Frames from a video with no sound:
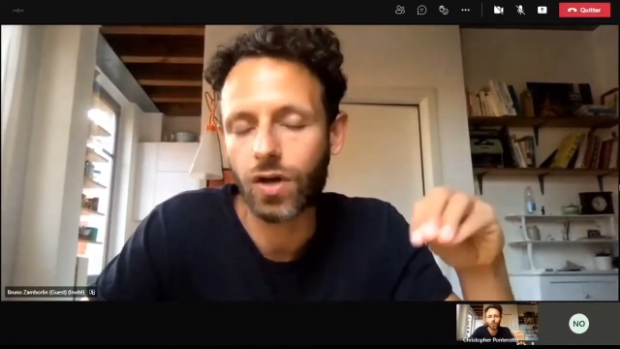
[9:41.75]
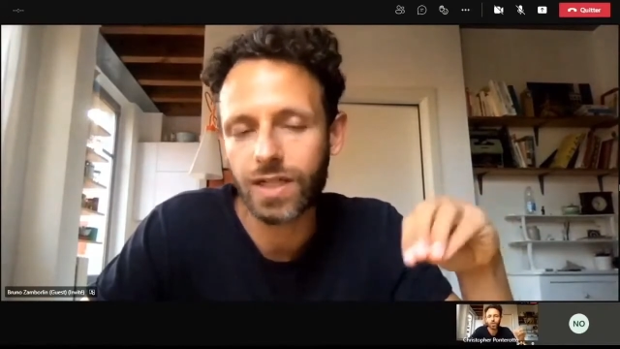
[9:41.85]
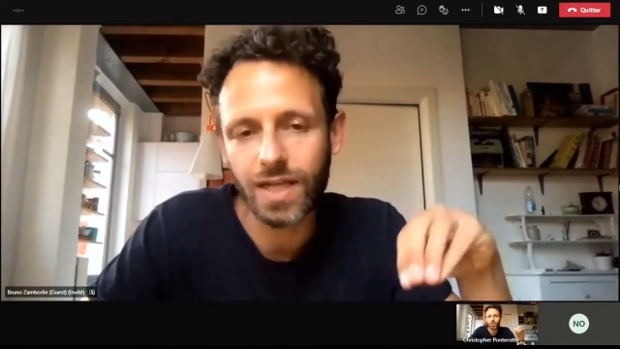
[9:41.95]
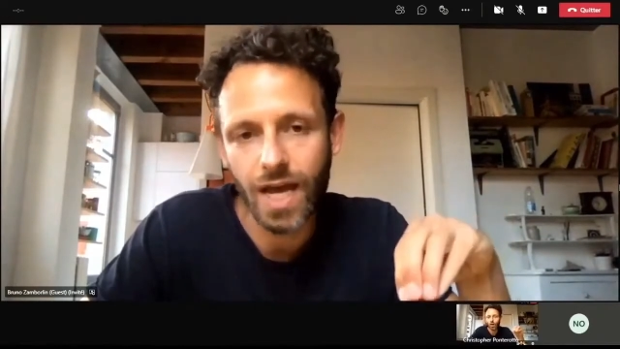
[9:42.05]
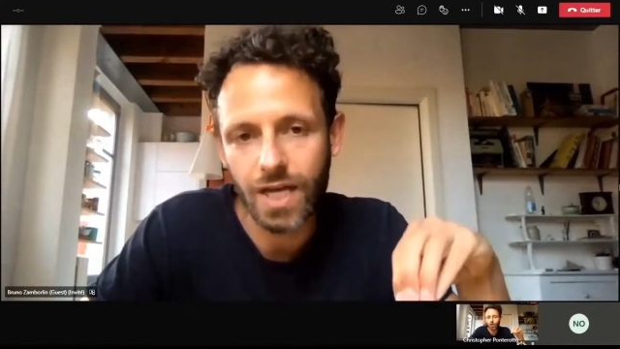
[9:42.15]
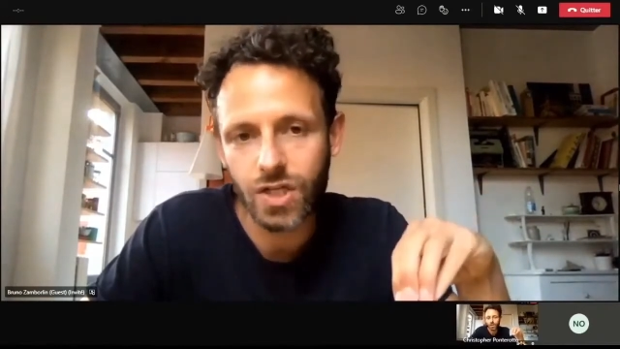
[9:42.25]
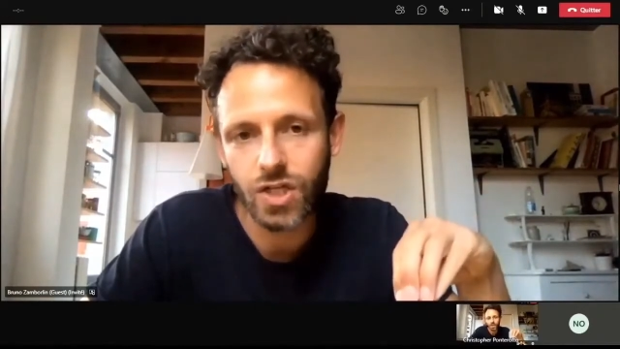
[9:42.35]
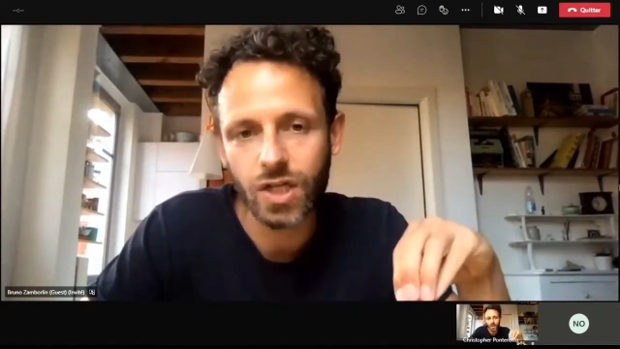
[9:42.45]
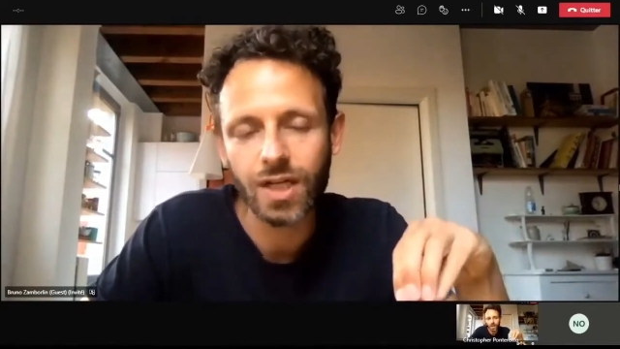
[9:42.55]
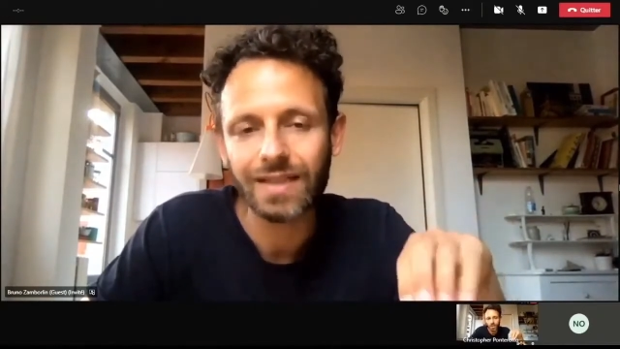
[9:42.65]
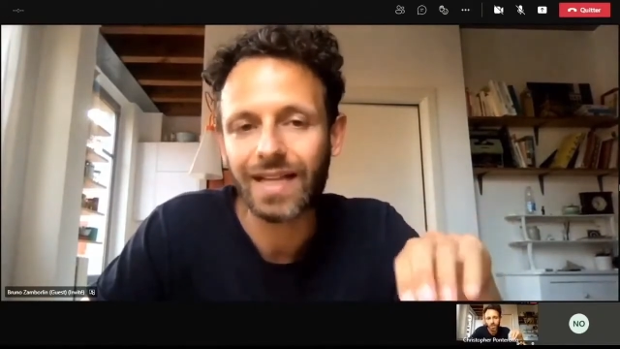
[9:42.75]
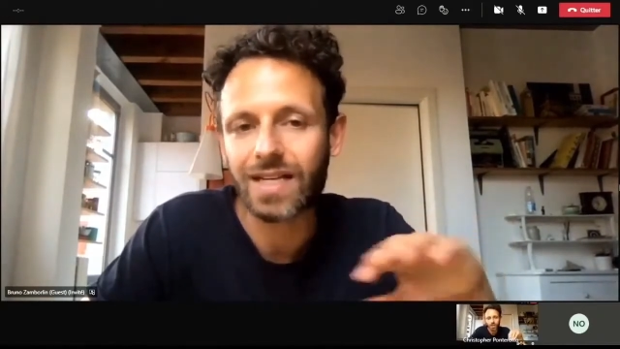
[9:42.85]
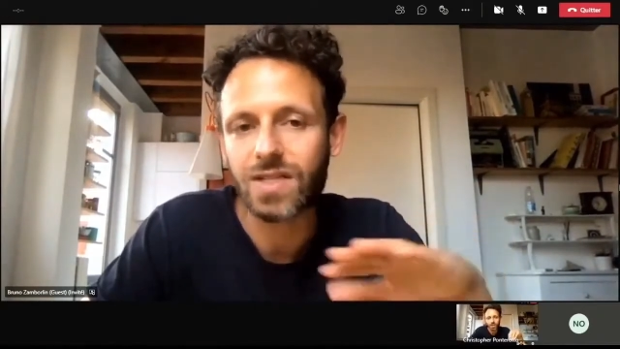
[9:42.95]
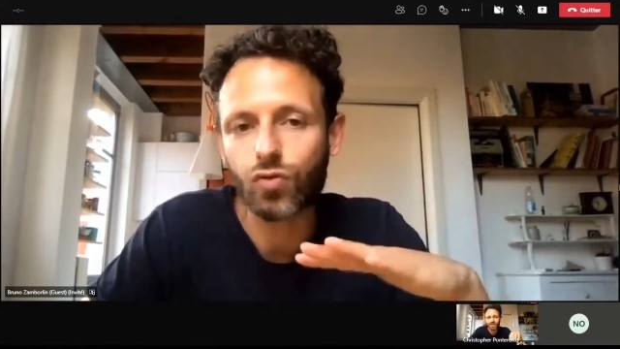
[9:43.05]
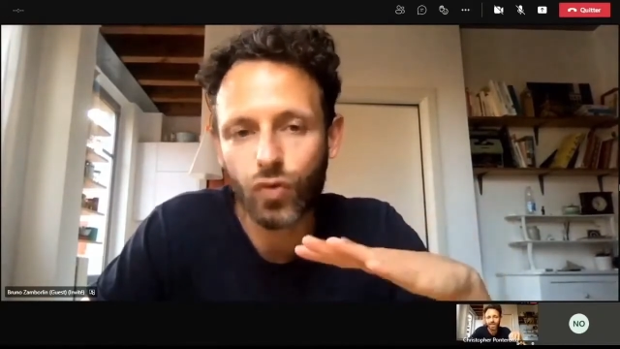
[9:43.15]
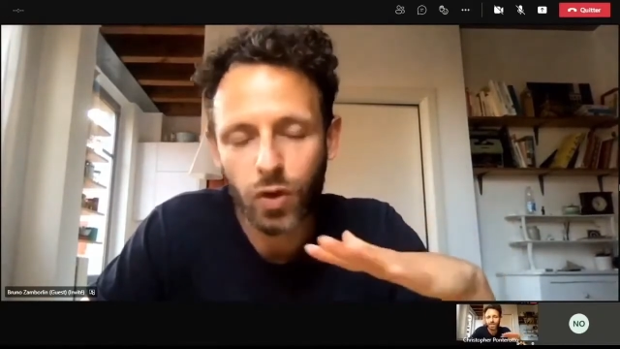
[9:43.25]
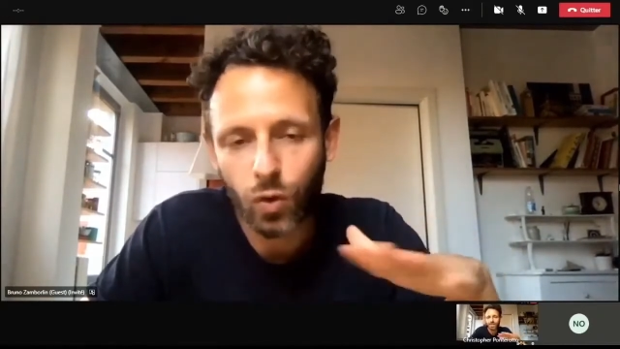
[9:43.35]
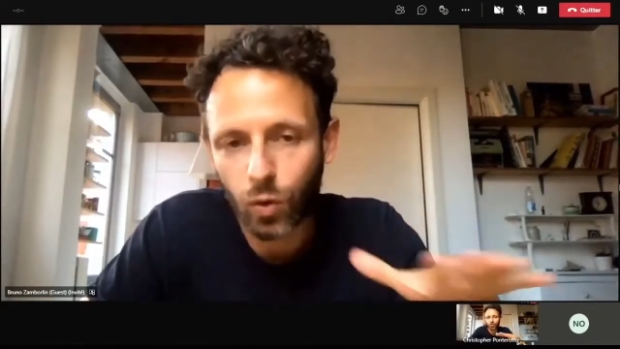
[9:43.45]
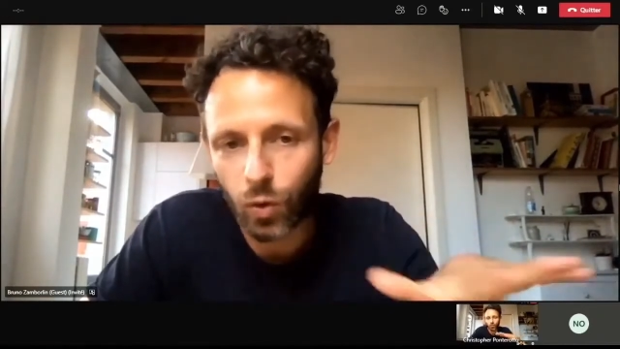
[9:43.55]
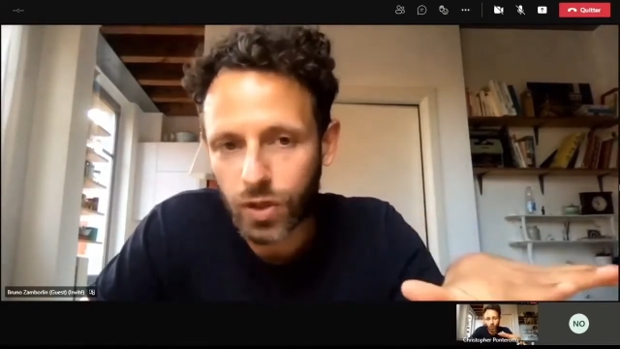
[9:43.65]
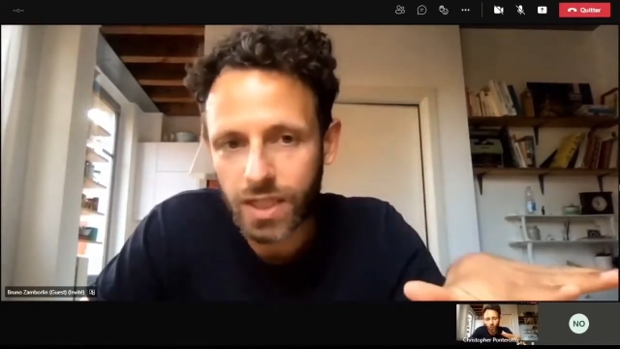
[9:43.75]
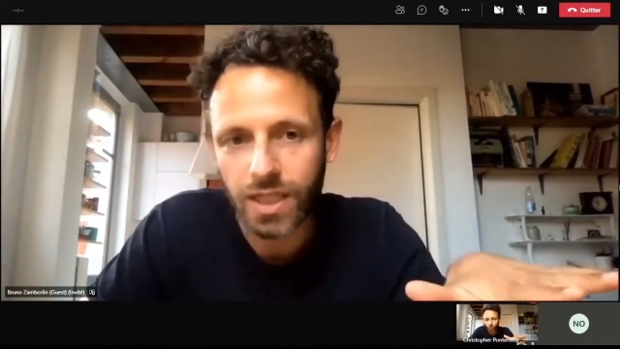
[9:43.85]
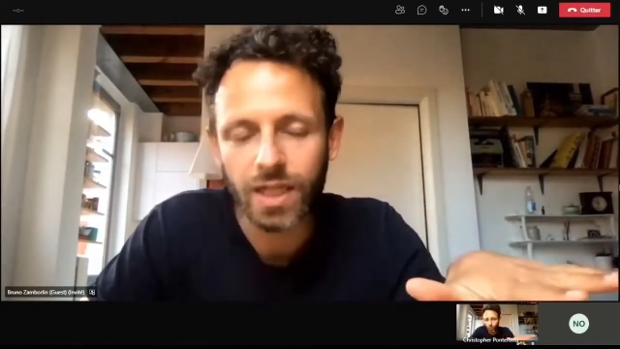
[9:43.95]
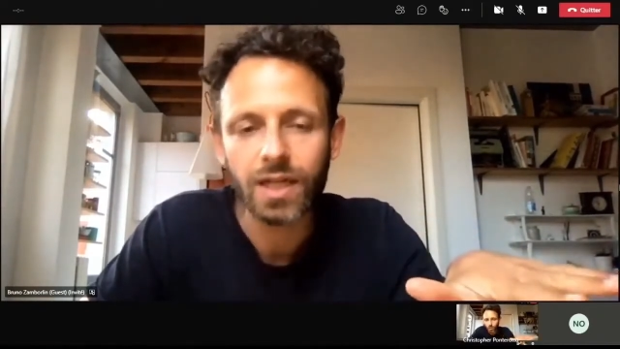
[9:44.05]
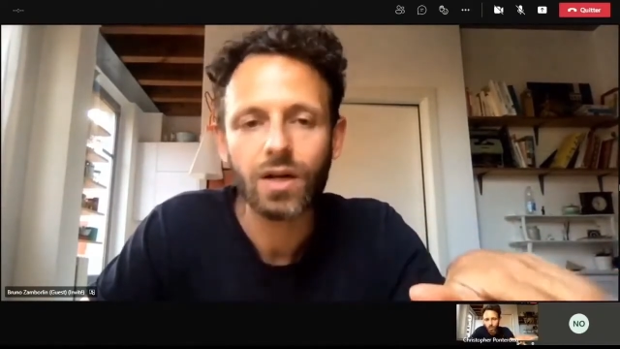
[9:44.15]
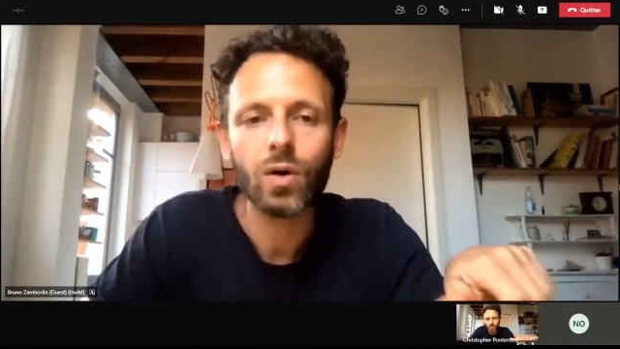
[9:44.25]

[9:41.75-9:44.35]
on the edge, doesn't record